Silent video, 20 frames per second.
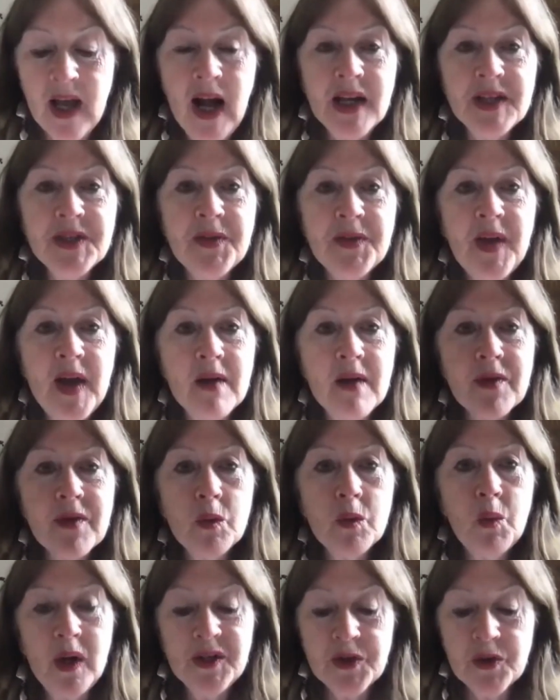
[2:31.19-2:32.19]
And did they ever
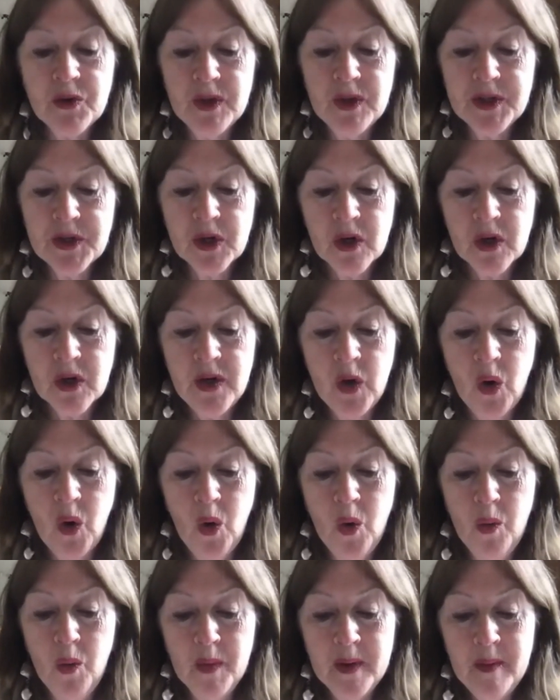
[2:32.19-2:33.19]
want to return
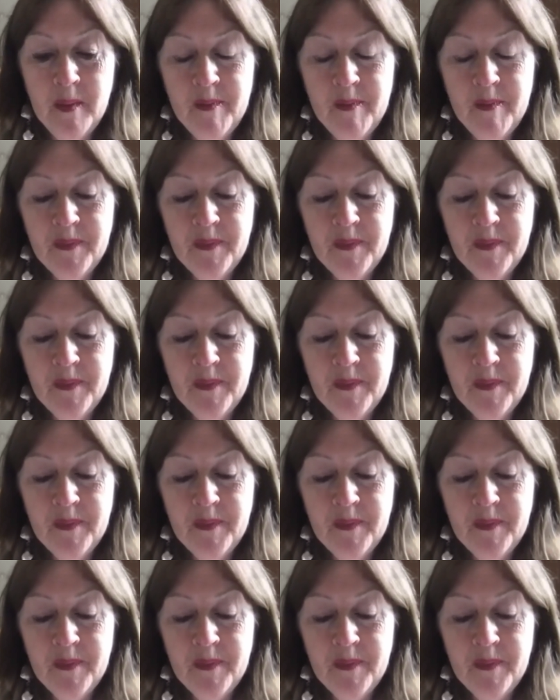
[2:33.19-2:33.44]
home?